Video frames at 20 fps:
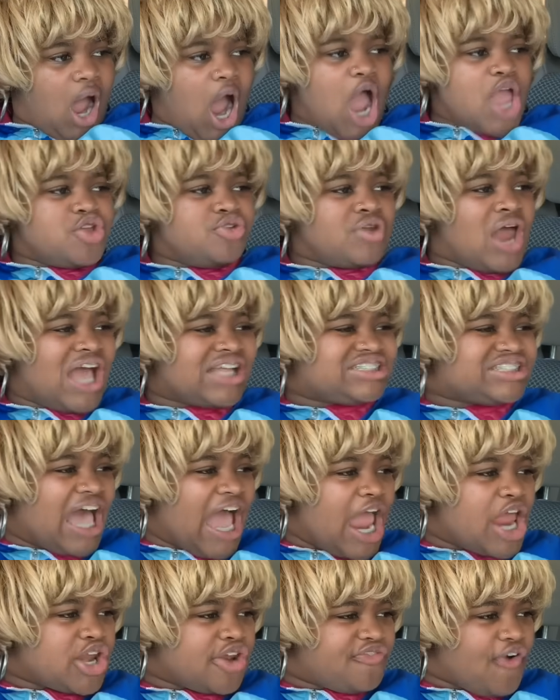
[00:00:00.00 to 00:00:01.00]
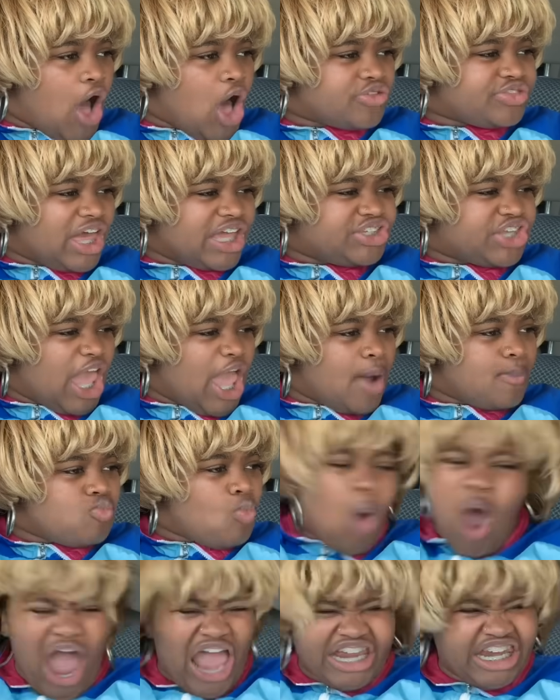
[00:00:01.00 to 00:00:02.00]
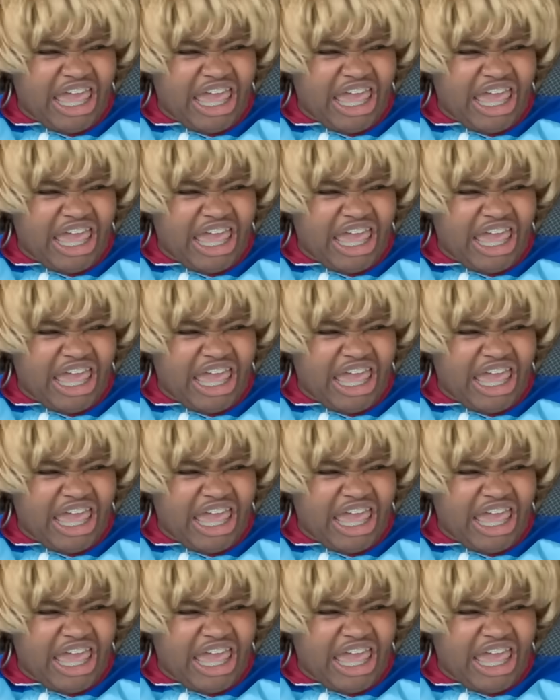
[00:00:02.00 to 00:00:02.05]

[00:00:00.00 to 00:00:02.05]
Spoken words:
Tawanda. Are you not tired of all that damn white?